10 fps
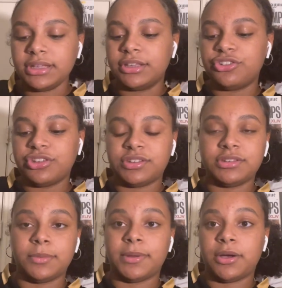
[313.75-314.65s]
It's
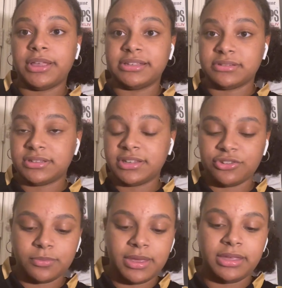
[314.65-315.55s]
just about his
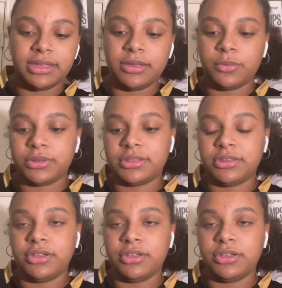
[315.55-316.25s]
decision making with,